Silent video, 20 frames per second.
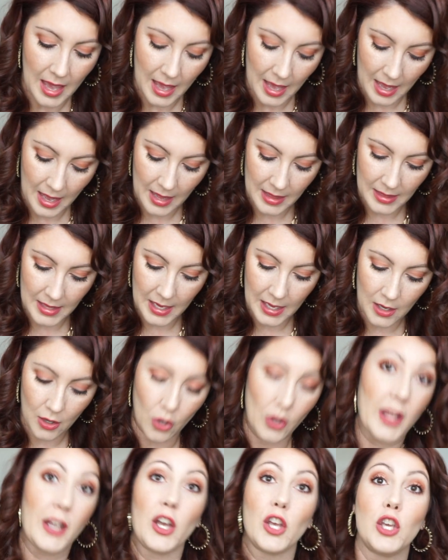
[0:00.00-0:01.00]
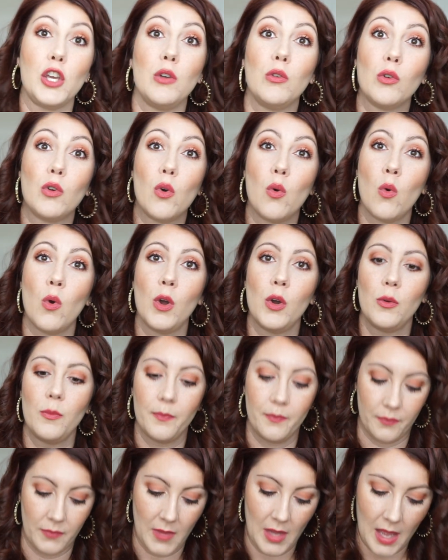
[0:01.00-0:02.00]
And then, or like a cuticle oil.
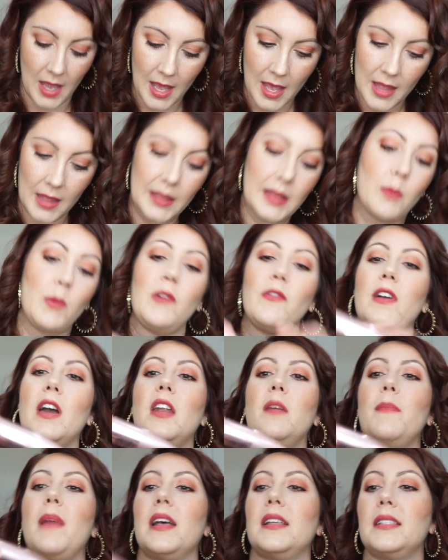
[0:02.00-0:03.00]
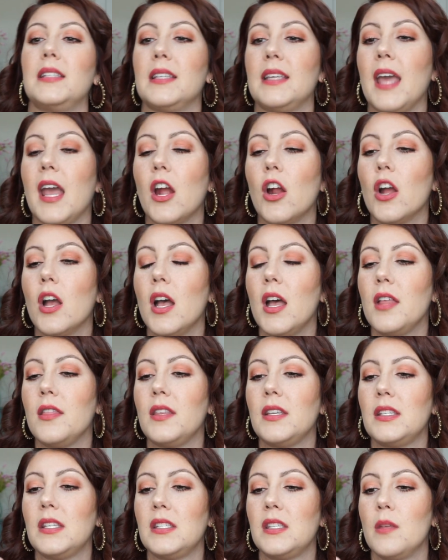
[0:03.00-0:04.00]
Then we've got a mascara.
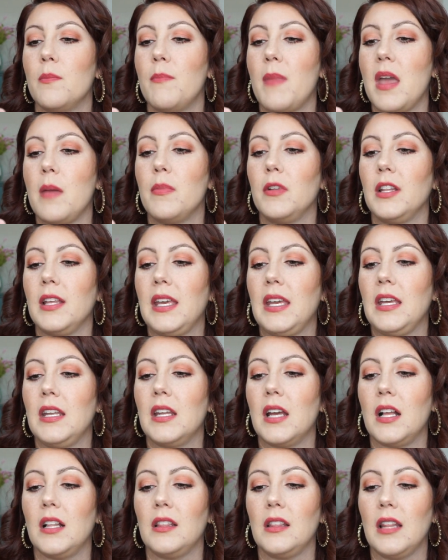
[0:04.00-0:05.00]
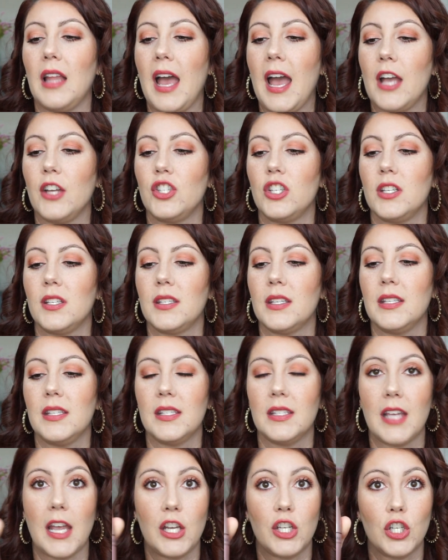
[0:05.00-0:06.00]
This is the Maybelline Lash
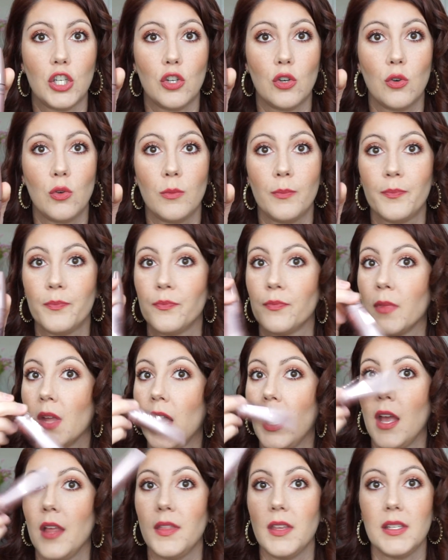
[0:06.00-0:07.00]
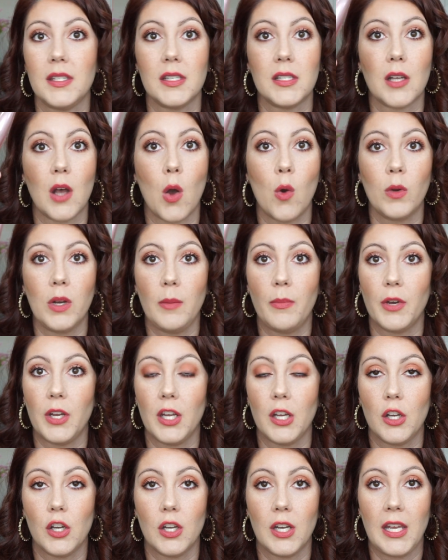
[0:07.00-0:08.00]
Sensational. This is an oldie but
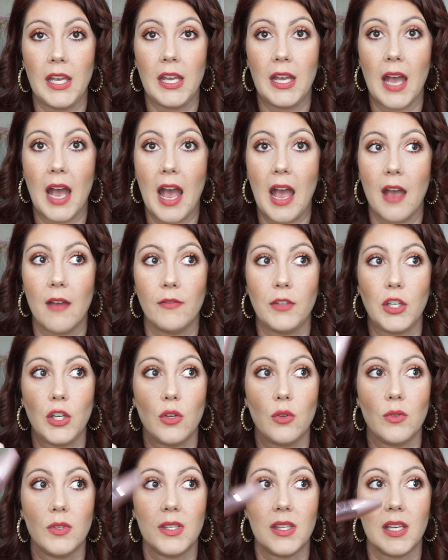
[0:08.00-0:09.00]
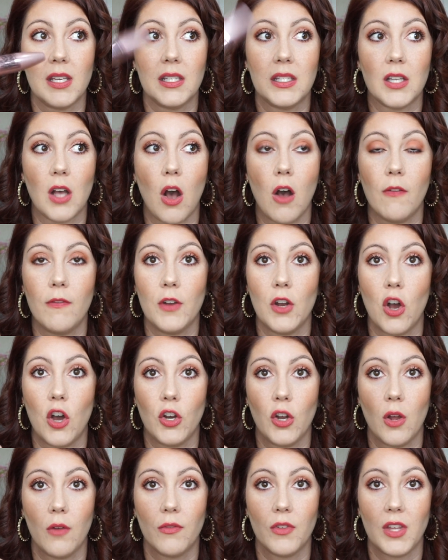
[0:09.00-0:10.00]
a goodie. I have used this off and
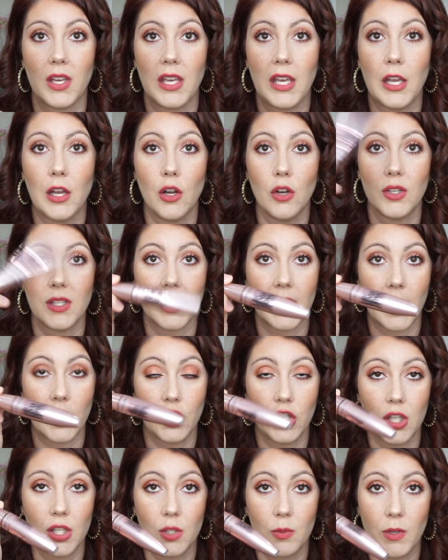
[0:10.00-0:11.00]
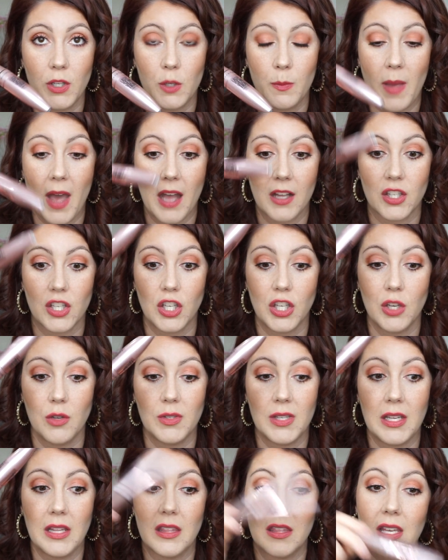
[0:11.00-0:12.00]
on over the years, and I just switched back to
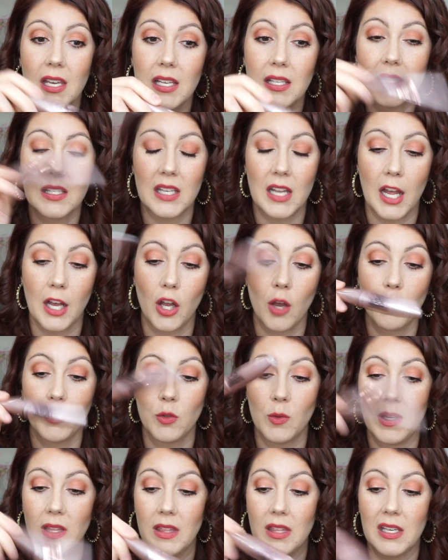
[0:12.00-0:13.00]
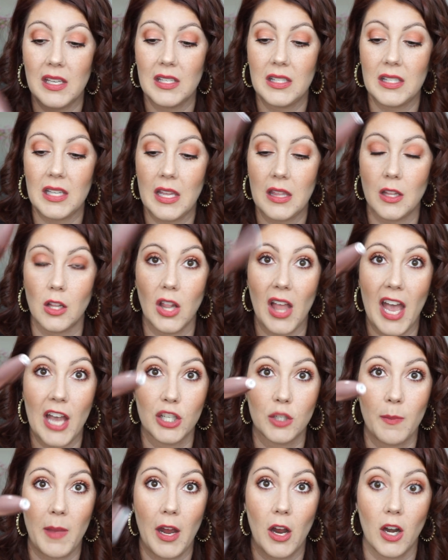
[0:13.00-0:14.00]
using this, and I go between this and the
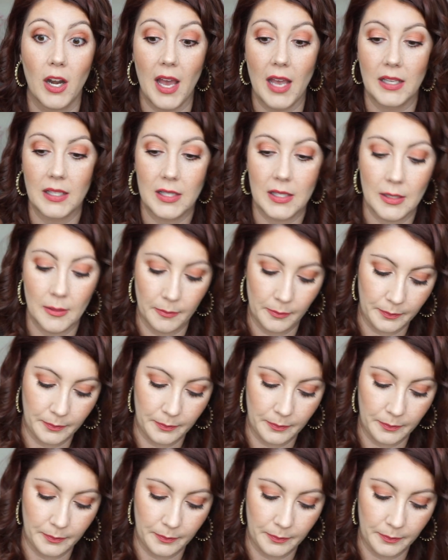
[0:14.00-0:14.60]
Lash Paradise.